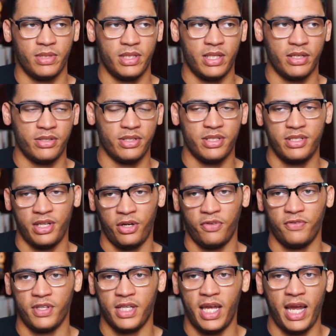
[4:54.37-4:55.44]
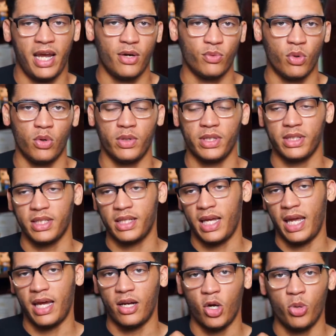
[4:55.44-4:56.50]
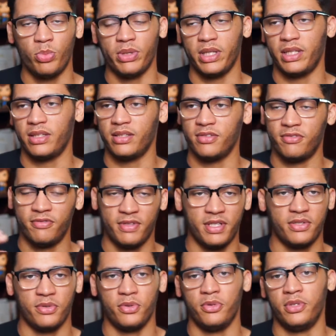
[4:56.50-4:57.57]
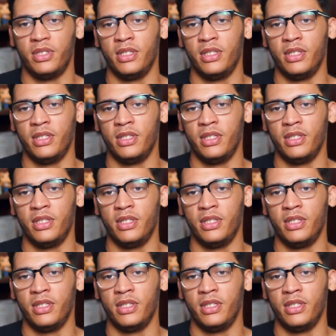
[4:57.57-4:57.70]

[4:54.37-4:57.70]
There's the sound of the can rolling, the can opening, the fizzle,